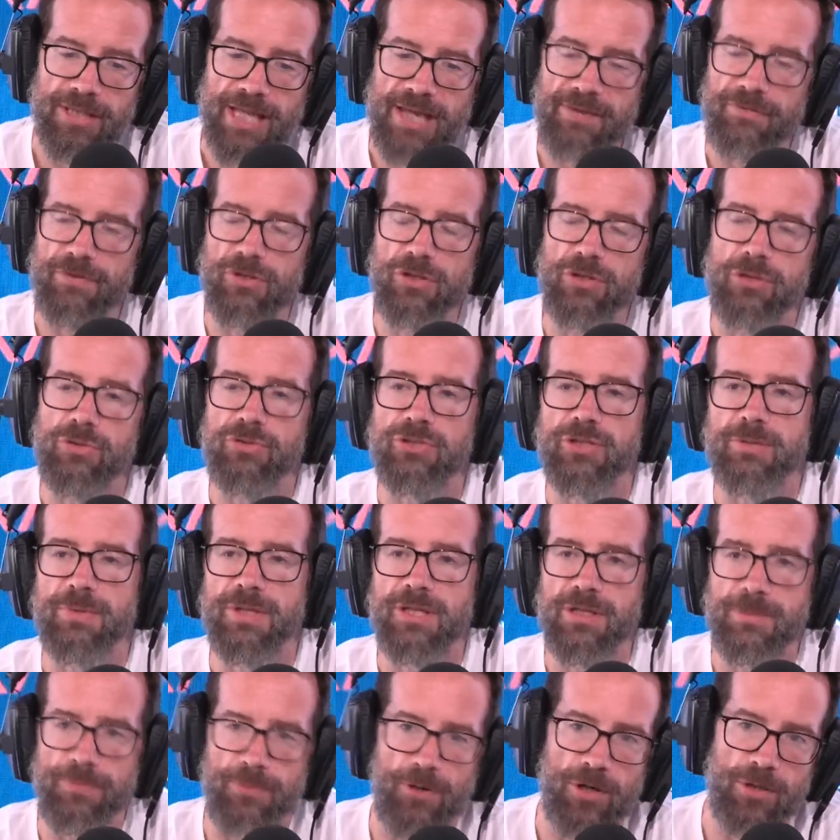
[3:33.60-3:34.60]
never use them
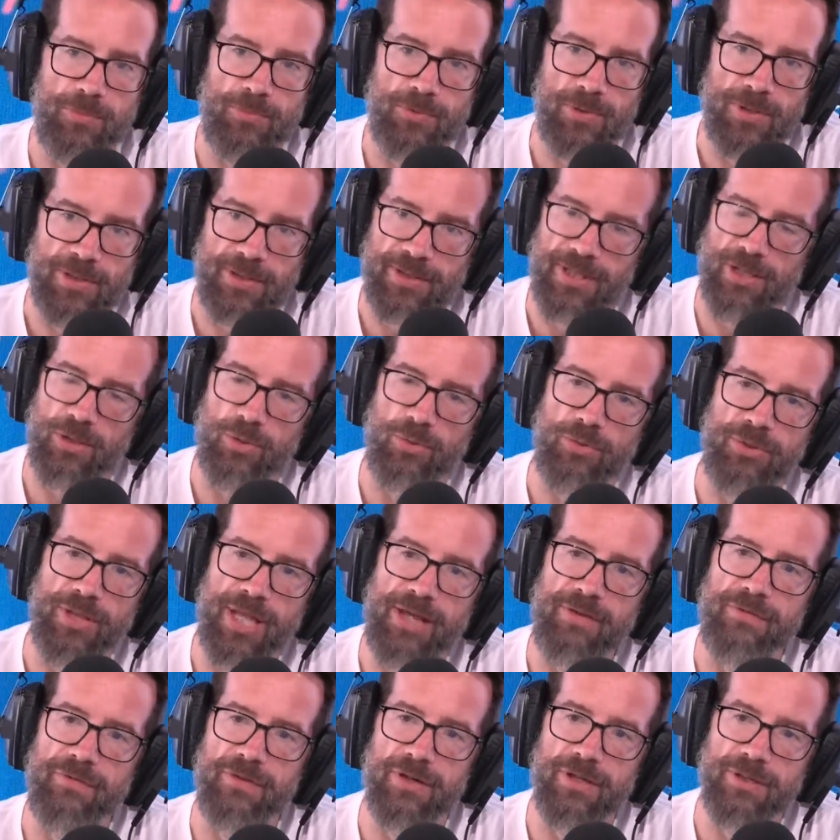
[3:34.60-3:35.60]
inappropriately? They'll
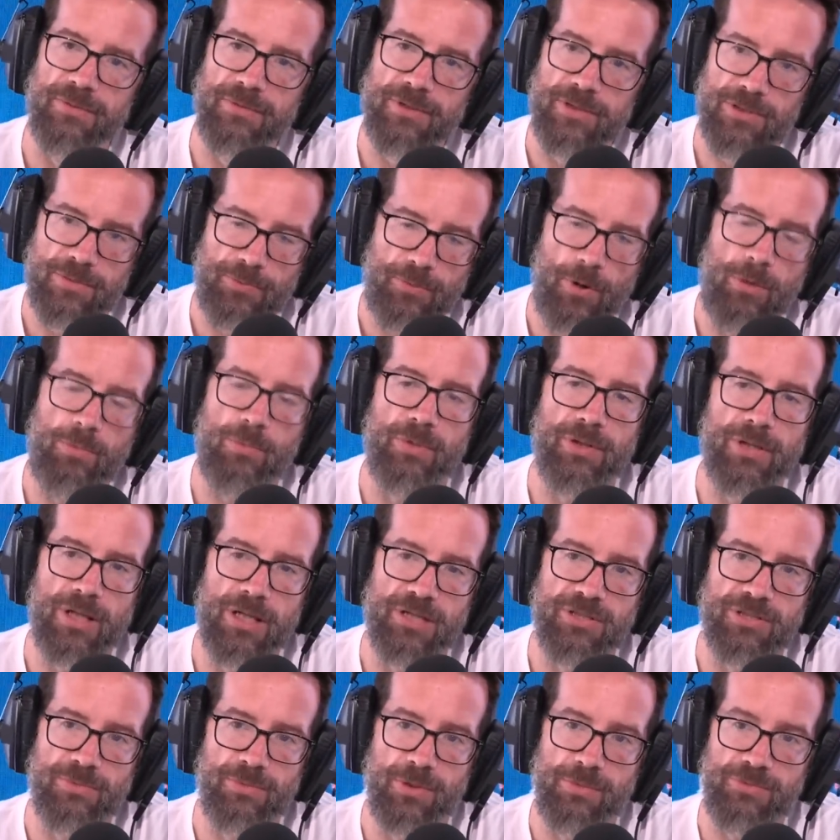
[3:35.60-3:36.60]
never... Because the problem with
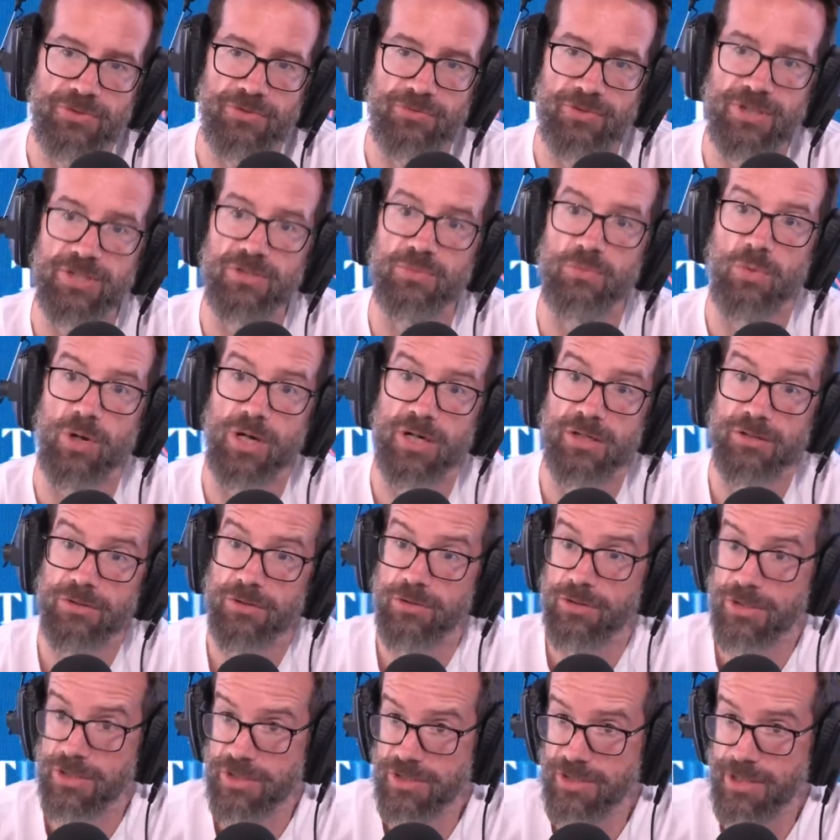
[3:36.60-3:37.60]
cluster bombs, the reason why
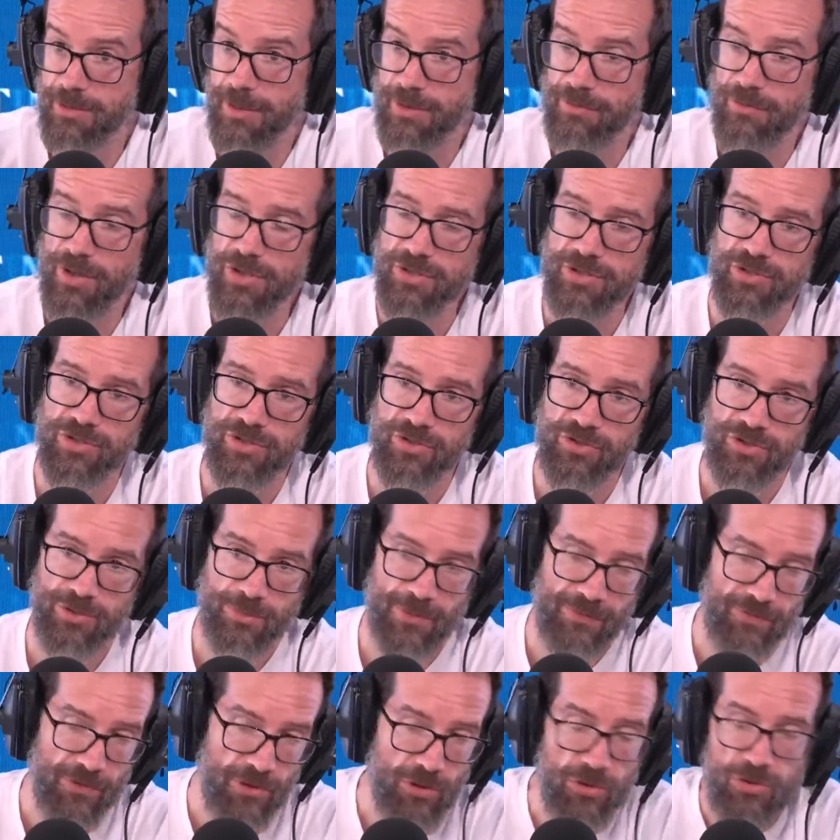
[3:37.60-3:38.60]
you're concerned about Russians using
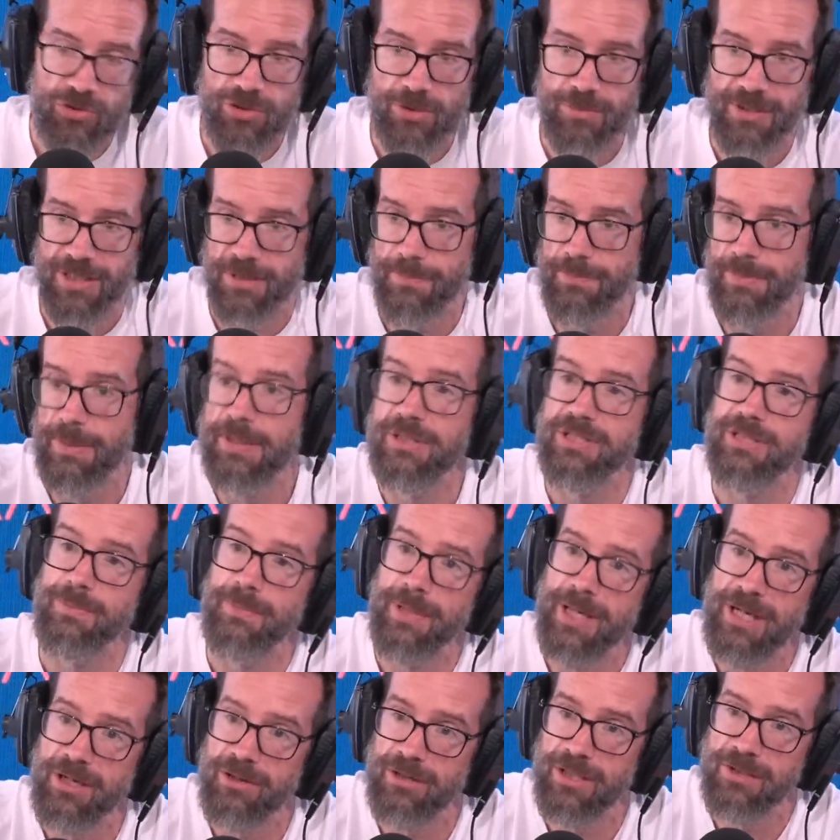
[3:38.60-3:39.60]
them, if you use them in a
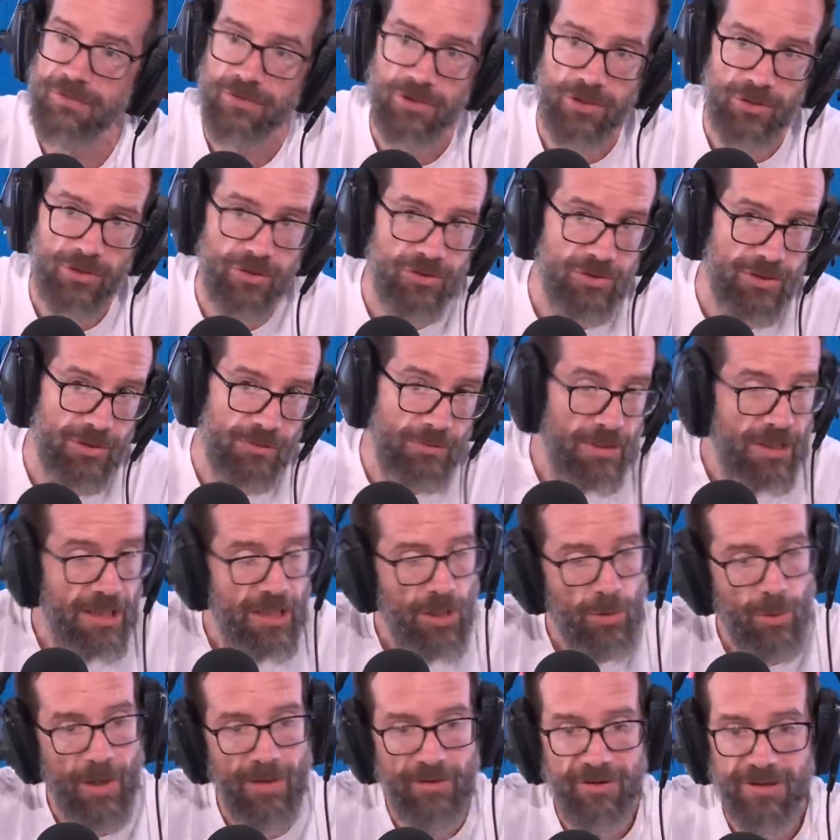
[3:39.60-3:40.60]
built-up area, if you use them
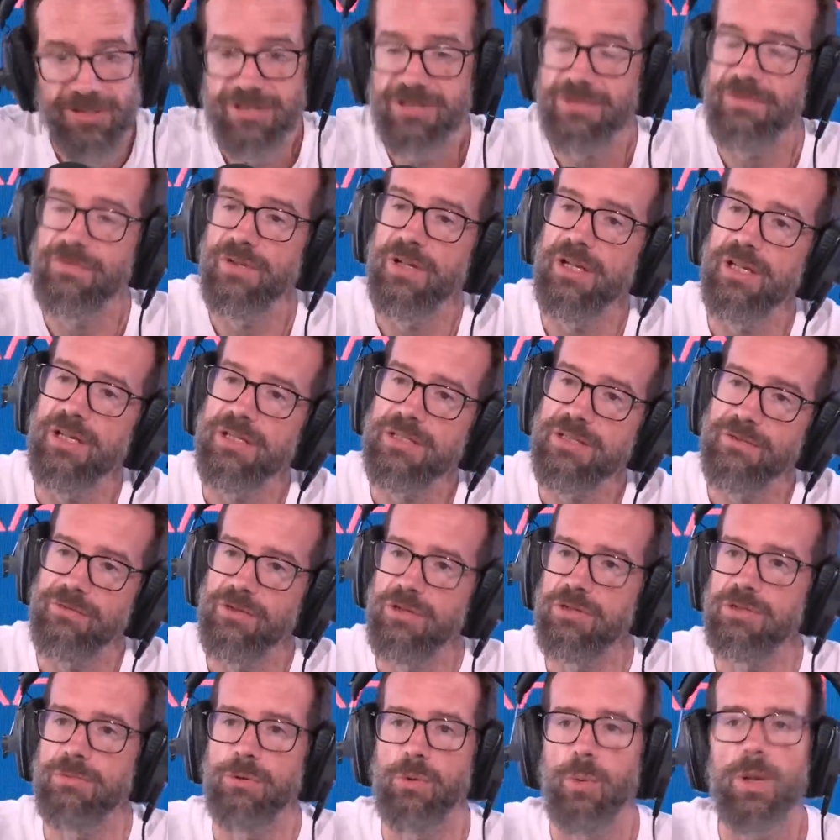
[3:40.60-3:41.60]
where there are civilians, if
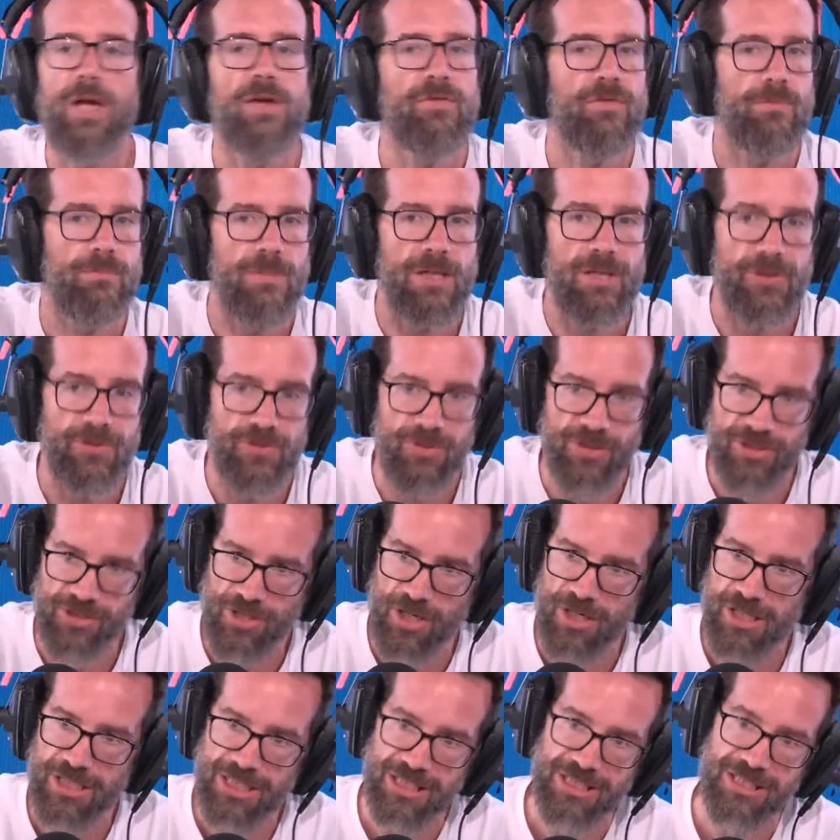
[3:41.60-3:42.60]
you use them away from military
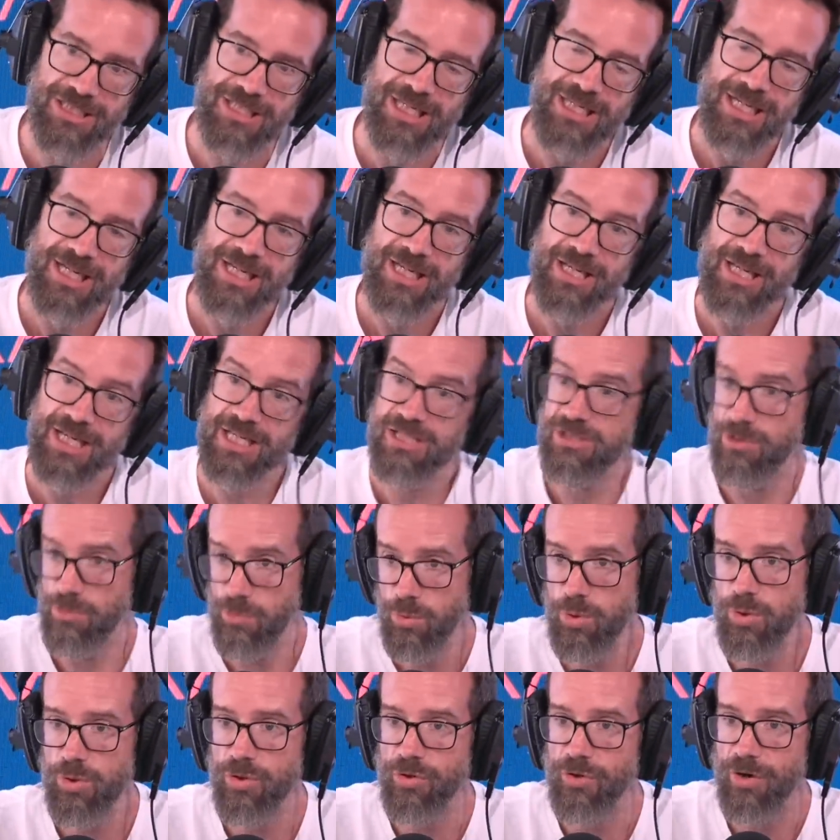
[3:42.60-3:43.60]
targets, it's a
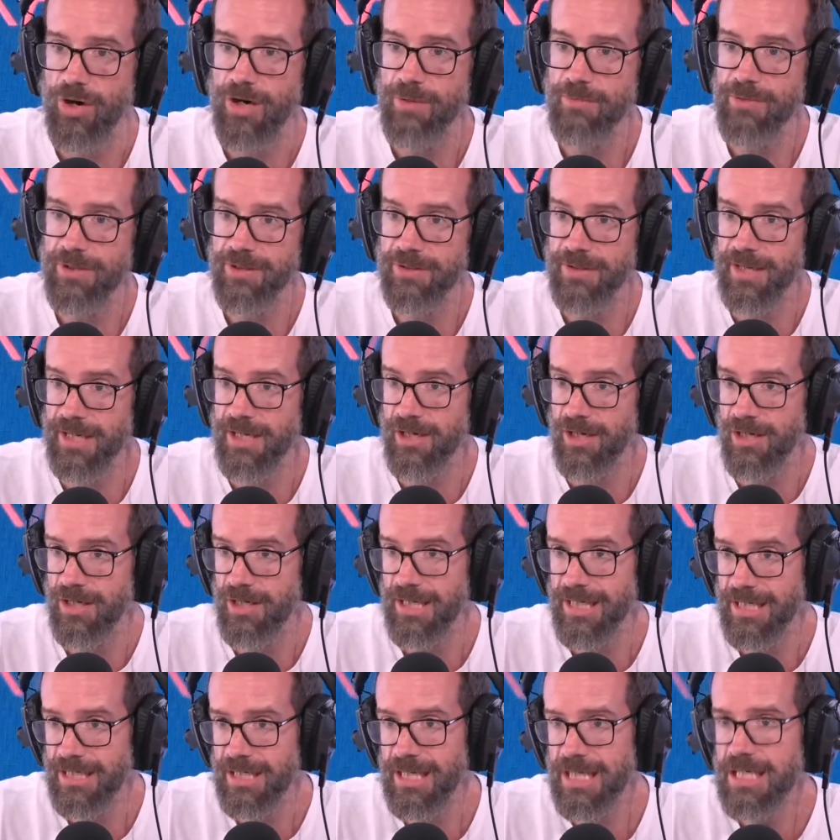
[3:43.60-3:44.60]
war crime. They
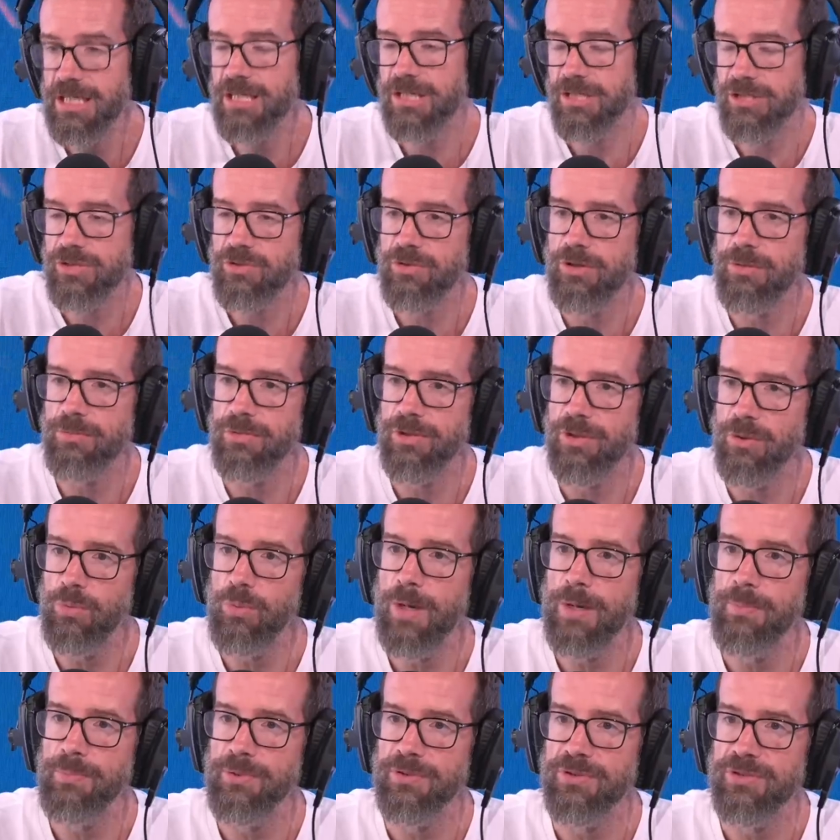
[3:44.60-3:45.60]
are indiscriminate
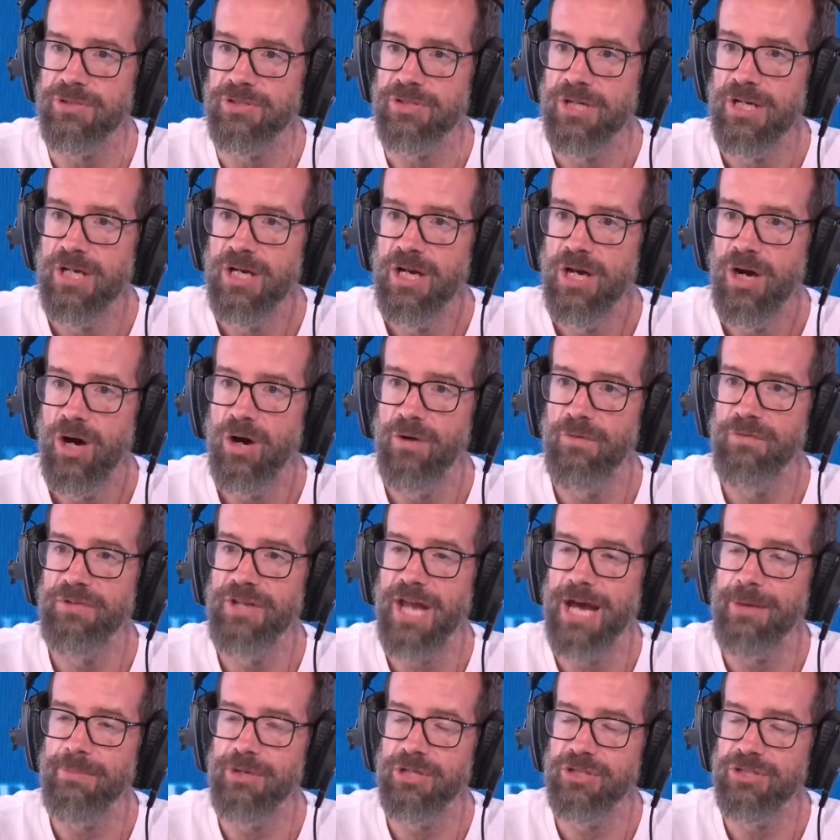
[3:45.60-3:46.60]
weapons of
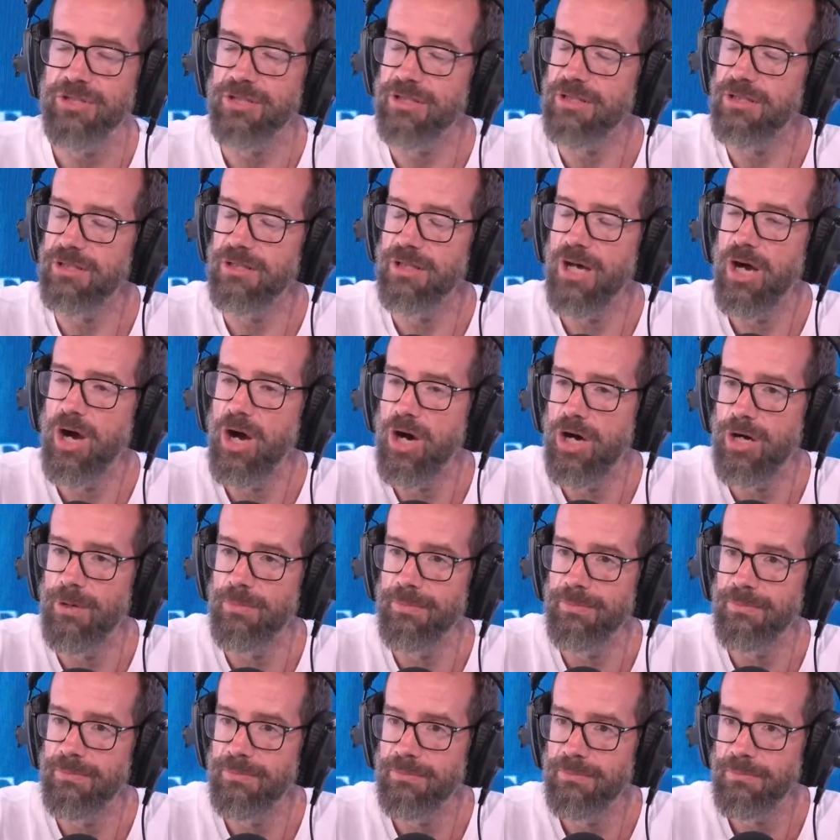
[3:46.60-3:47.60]
damage that can harm